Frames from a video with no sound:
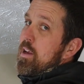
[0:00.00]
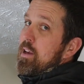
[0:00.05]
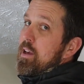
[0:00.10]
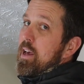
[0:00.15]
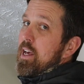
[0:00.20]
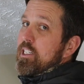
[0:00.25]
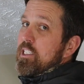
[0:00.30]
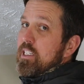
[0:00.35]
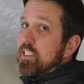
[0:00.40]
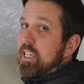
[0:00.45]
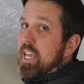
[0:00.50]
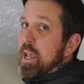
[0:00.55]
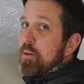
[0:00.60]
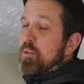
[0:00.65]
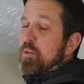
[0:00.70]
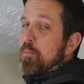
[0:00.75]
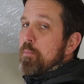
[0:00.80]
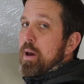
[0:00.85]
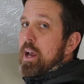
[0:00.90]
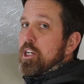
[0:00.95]
It
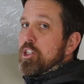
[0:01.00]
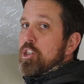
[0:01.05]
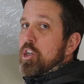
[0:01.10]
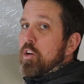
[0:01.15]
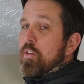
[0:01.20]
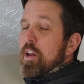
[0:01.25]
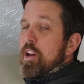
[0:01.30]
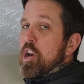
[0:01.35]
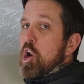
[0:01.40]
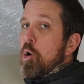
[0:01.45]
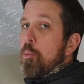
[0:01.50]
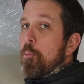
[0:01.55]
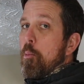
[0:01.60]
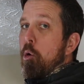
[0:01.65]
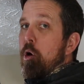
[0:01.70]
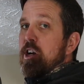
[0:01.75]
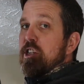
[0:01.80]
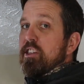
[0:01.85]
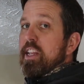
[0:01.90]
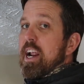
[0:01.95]
just makes sure that no
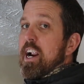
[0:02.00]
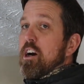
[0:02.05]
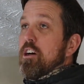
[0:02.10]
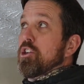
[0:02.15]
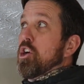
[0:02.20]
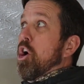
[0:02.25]
moist air